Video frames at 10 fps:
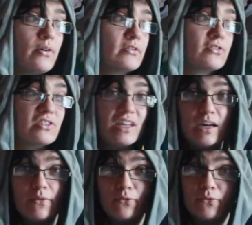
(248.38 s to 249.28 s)

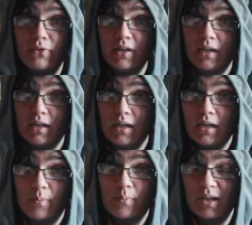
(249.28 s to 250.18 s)
stuff,
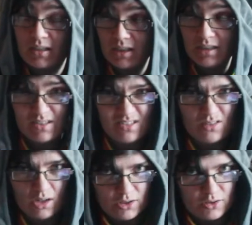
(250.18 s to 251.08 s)
but it's
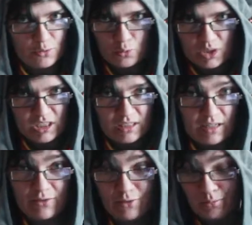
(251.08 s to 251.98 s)
not as weird
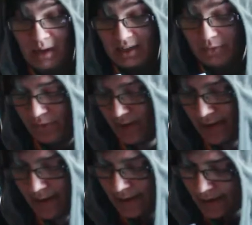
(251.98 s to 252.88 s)
as you might
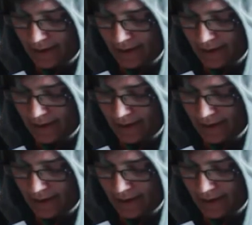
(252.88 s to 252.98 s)
think.